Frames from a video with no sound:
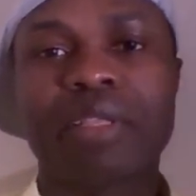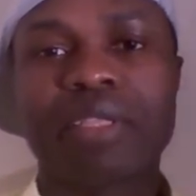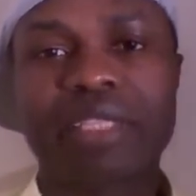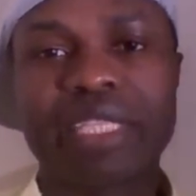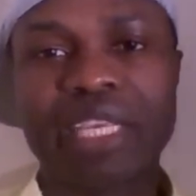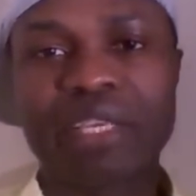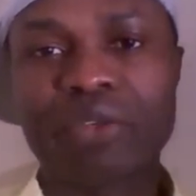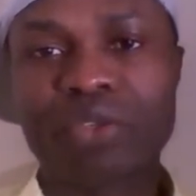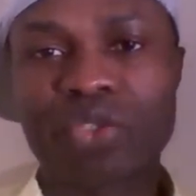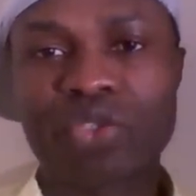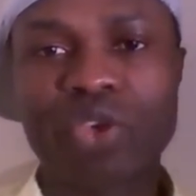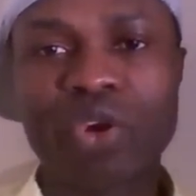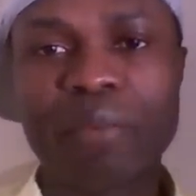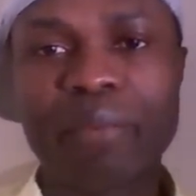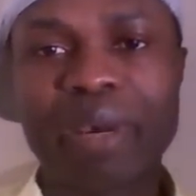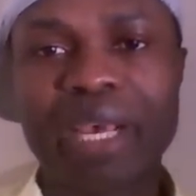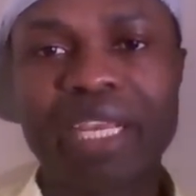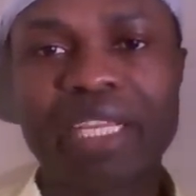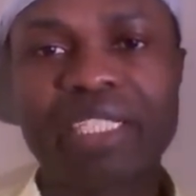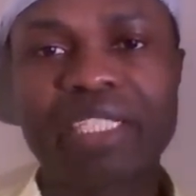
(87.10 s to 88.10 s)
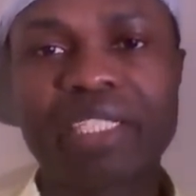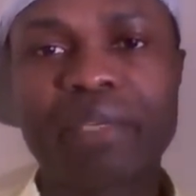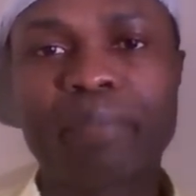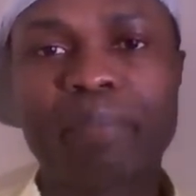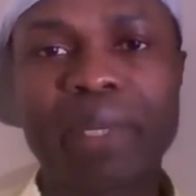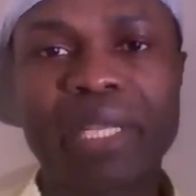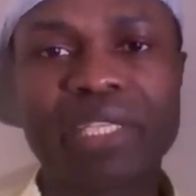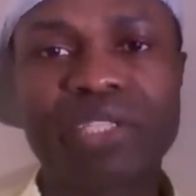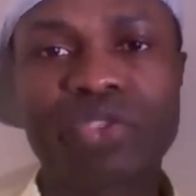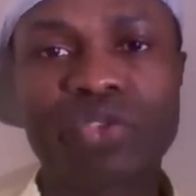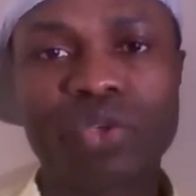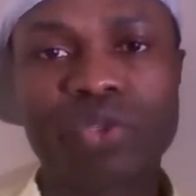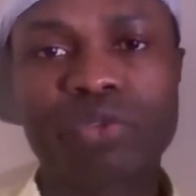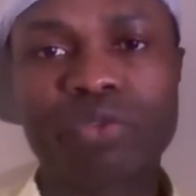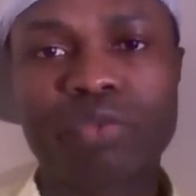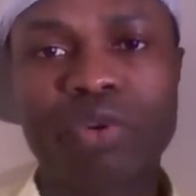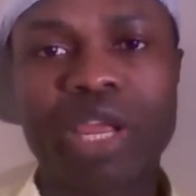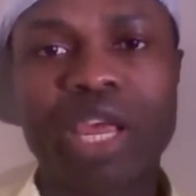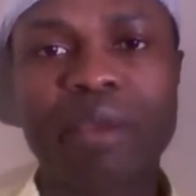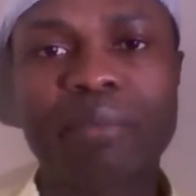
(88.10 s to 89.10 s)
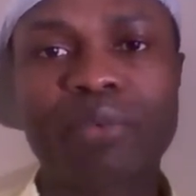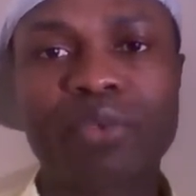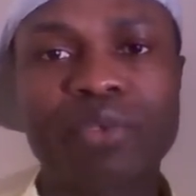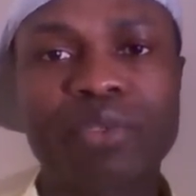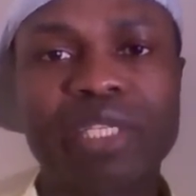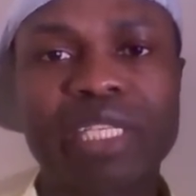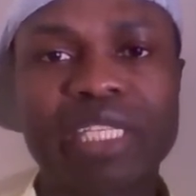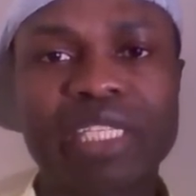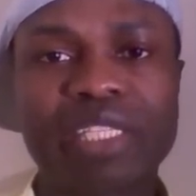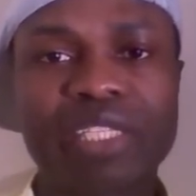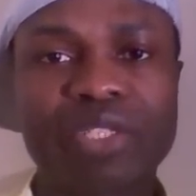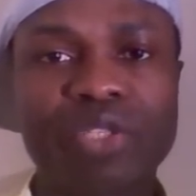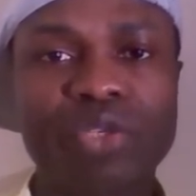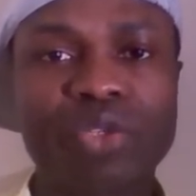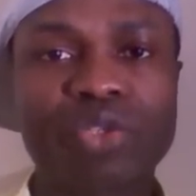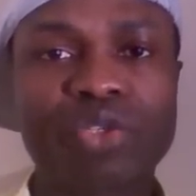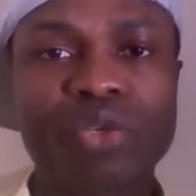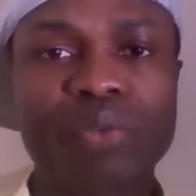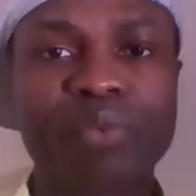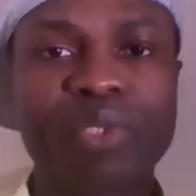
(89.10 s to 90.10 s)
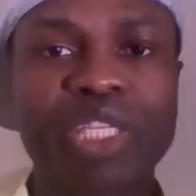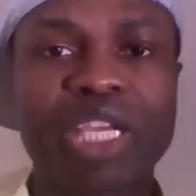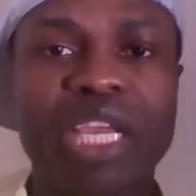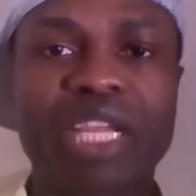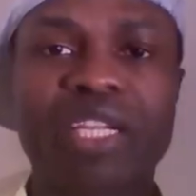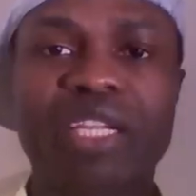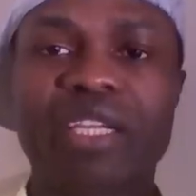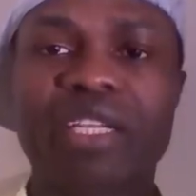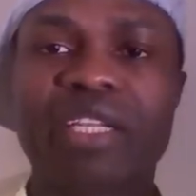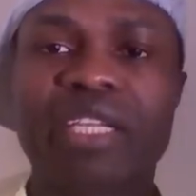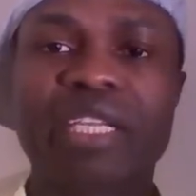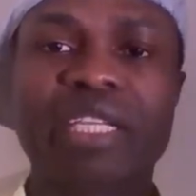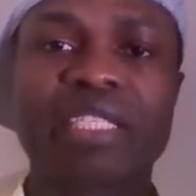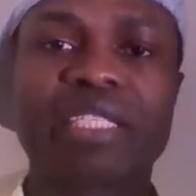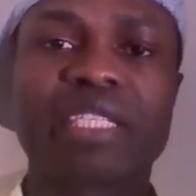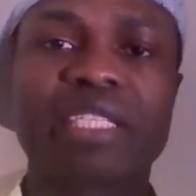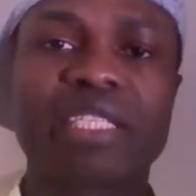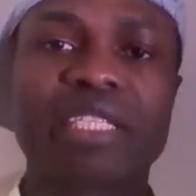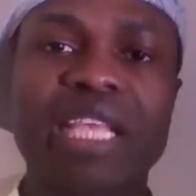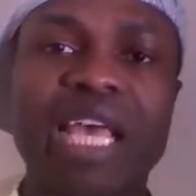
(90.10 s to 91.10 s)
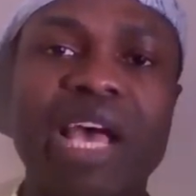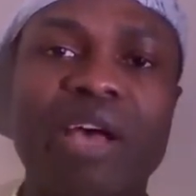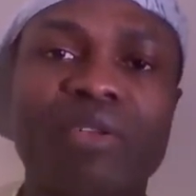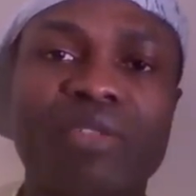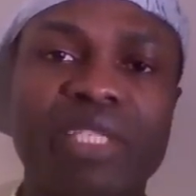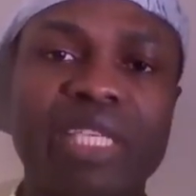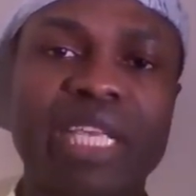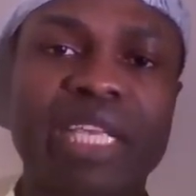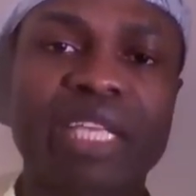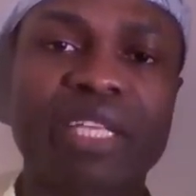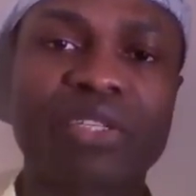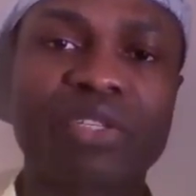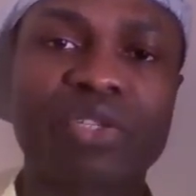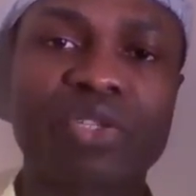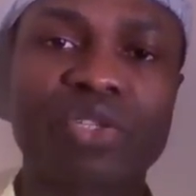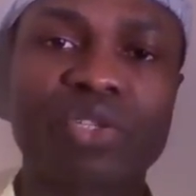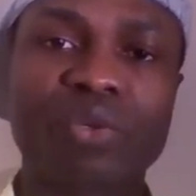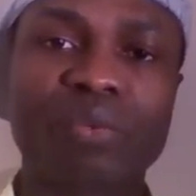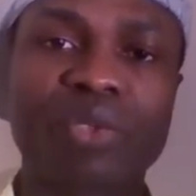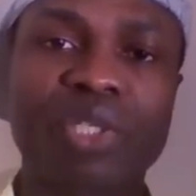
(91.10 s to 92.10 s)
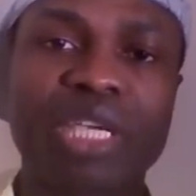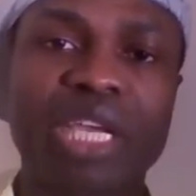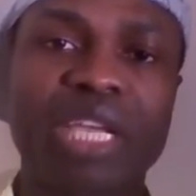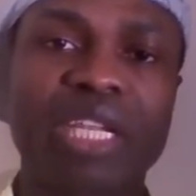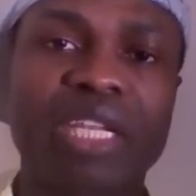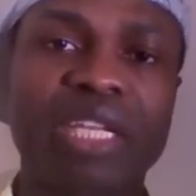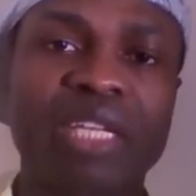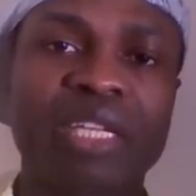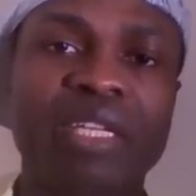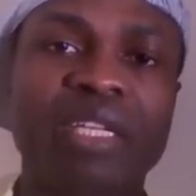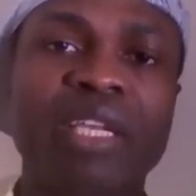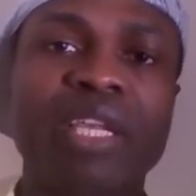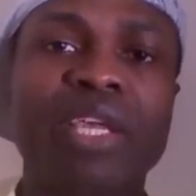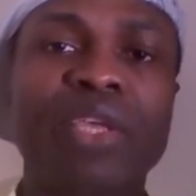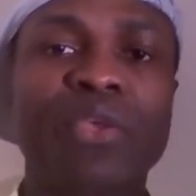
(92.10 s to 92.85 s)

Thank you so much. Please subscribe to this YouTube channel. It is our second YouTube channel.